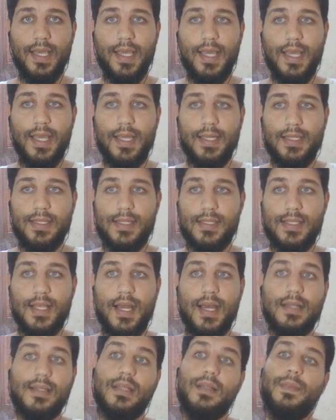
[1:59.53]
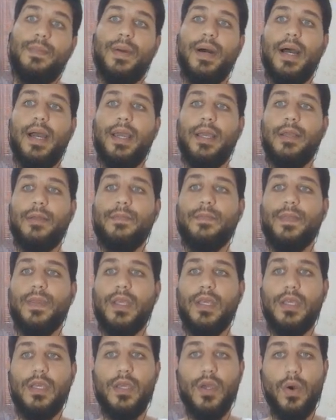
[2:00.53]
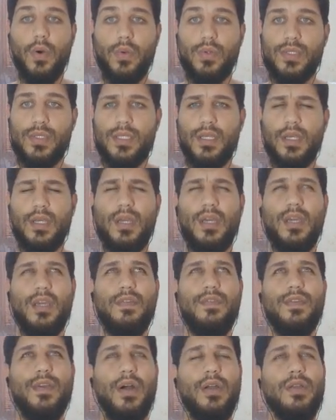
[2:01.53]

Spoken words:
and it is added by Yoast. If you're